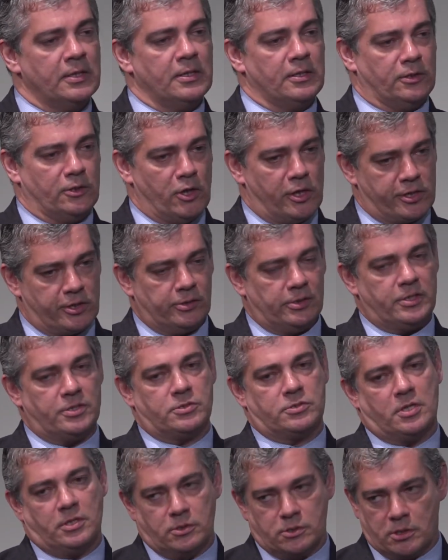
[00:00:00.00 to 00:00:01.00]
not only
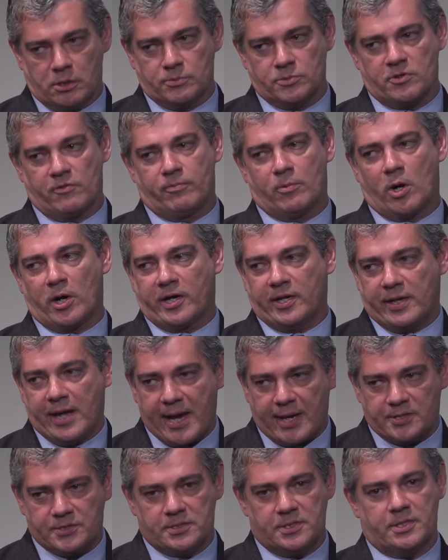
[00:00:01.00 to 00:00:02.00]
in terms of market
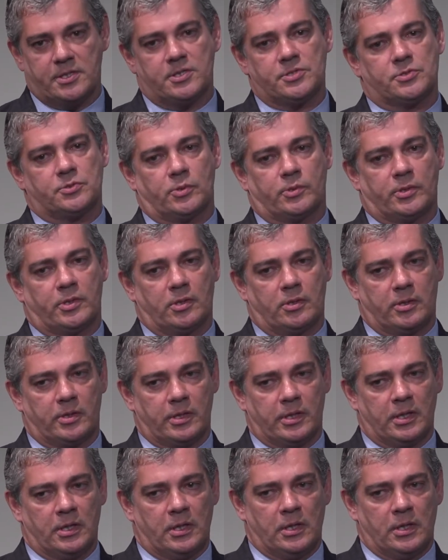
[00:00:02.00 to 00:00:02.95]
access or